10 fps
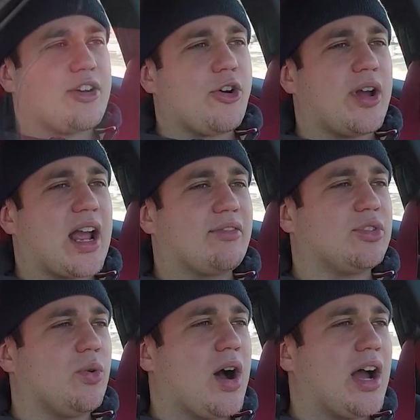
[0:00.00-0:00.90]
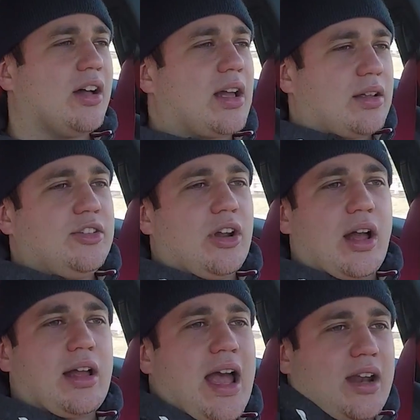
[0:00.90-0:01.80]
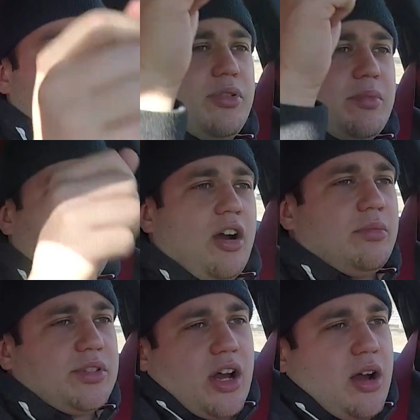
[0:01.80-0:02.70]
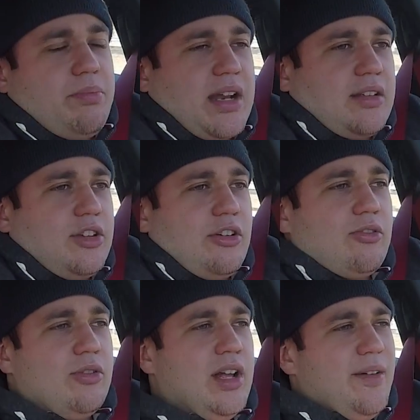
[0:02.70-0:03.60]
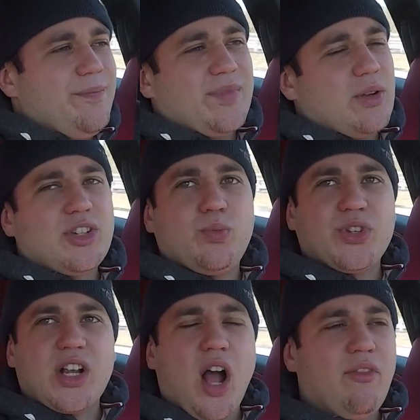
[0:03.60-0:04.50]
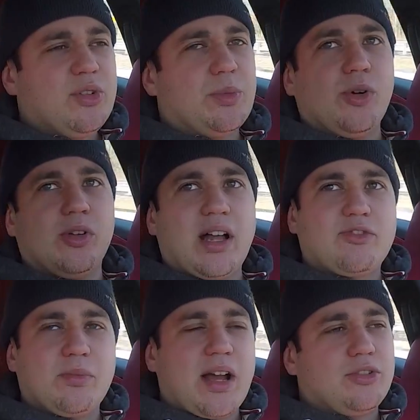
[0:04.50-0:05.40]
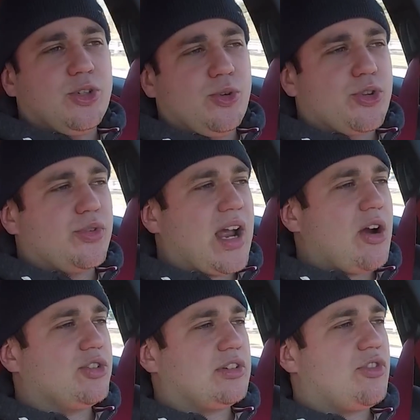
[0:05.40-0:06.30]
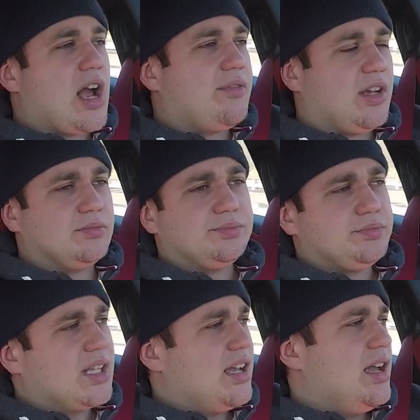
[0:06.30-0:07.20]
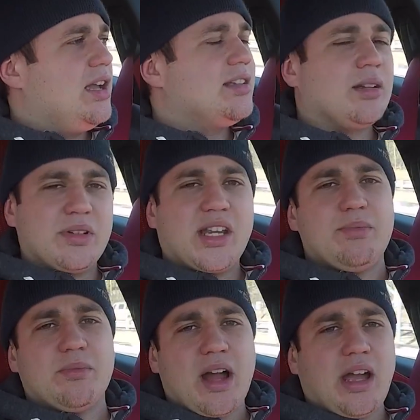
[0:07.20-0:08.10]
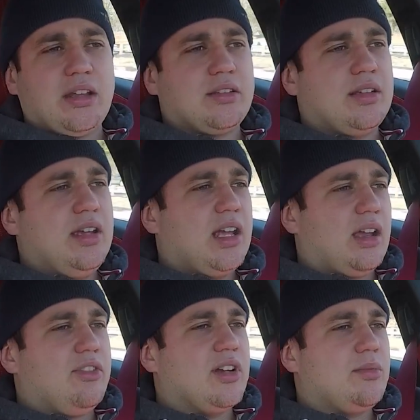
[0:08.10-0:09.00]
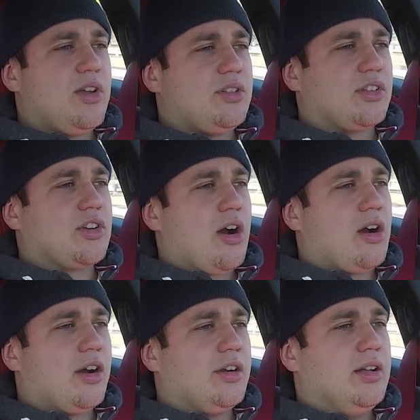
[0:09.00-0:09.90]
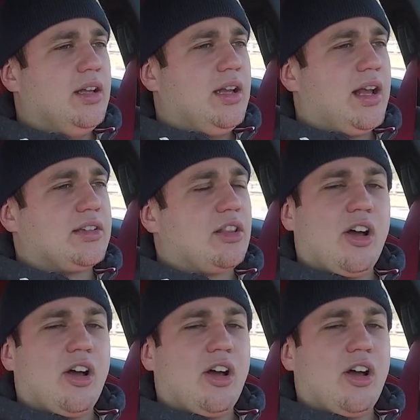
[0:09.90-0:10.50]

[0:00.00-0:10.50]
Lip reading: annoying after a while. I had to put my arms up, and it just wasn't comfortable after about 2 or 3 hours of driving. Something to keep in mind if you're going to be using this car as a